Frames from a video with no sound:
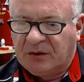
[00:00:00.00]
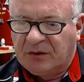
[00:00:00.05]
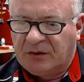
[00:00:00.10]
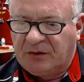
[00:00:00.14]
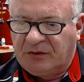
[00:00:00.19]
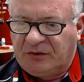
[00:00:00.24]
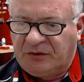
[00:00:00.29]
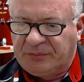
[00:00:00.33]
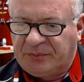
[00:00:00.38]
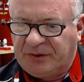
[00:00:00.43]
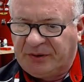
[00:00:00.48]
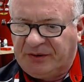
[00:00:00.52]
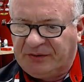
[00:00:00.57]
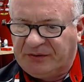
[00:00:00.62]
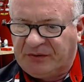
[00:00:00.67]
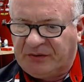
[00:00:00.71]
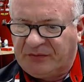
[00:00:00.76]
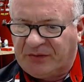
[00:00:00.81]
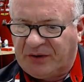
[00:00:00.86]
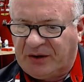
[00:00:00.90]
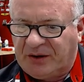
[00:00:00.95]
Could you please
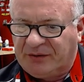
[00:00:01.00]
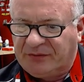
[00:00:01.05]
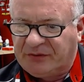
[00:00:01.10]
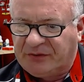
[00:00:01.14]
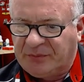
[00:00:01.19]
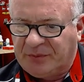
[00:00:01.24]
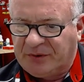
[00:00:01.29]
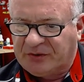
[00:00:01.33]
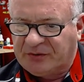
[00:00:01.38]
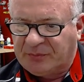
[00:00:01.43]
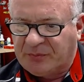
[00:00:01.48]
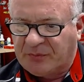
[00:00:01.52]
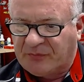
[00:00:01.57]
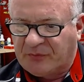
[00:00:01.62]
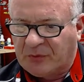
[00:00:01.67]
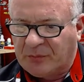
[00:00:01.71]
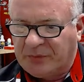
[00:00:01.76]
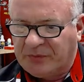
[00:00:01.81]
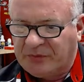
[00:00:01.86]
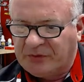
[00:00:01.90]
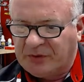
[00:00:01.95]
advise the best
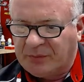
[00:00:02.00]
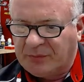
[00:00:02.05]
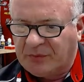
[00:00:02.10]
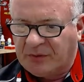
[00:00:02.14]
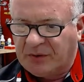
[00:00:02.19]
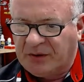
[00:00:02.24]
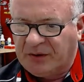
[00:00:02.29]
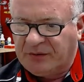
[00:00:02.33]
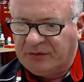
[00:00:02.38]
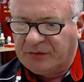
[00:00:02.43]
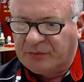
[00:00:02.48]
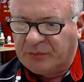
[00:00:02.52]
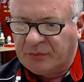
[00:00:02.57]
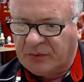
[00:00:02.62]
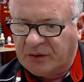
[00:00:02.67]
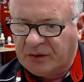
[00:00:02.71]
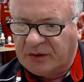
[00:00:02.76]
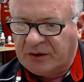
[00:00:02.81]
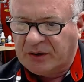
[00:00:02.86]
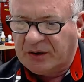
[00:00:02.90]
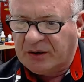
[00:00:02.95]
performance upgrades?
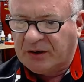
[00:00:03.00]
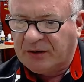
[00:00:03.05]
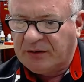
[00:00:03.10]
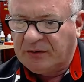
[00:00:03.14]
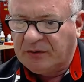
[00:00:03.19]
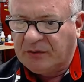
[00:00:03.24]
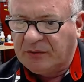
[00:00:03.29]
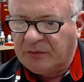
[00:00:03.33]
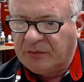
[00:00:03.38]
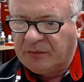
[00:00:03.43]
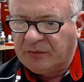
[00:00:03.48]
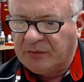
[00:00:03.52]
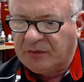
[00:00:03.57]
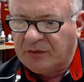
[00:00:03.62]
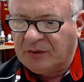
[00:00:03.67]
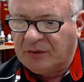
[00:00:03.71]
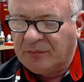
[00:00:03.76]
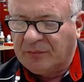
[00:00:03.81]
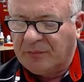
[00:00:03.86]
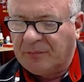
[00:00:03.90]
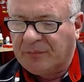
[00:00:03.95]
Where can I do
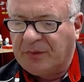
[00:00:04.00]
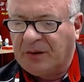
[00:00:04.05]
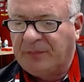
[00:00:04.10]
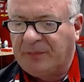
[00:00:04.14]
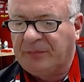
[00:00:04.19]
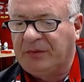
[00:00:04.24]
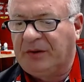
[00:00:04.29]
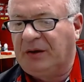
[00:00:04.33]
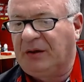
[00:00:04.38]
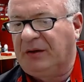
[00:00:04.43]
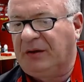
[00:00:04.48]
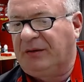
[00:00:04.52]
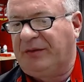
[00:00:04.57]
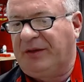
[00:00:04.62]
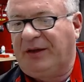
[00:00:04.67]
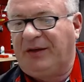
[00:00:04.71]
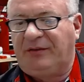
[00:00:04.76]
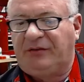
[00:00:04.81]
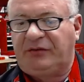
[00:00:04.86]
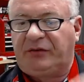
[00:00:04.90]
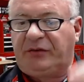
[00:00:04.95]
to bump the
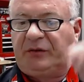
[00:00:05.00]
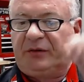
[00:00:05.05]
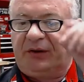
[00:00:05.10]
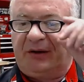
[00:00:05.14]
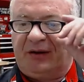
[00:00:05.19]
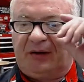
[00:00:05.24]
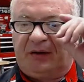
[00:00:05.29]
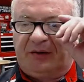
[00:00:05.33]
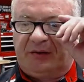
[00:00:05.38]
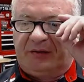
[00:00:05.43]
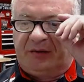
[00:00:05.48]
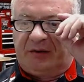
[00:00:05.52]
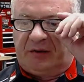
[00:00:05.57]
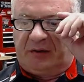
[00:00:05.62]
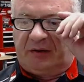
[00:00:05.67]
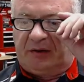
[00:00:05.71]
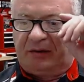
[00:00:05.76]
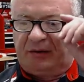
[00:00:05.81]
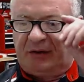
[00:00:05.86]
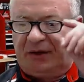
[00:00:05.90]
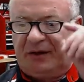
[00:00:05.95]
the AC uh,
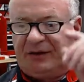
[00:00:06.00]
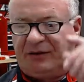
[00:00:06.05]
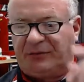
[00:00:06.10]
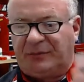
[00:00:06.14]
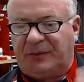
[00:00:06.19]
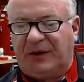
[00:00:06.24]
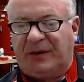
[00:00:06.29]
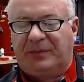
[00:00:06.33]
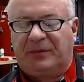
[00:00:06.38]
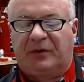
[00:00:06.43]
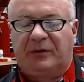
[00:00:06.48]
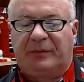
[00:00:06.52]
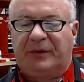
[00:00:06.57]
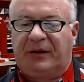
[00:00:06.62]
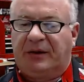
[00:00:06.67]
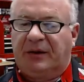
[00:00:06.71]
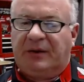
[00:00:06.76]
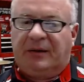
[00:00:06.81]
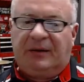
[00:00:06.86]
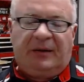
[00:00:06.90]
the the HP up a little bit?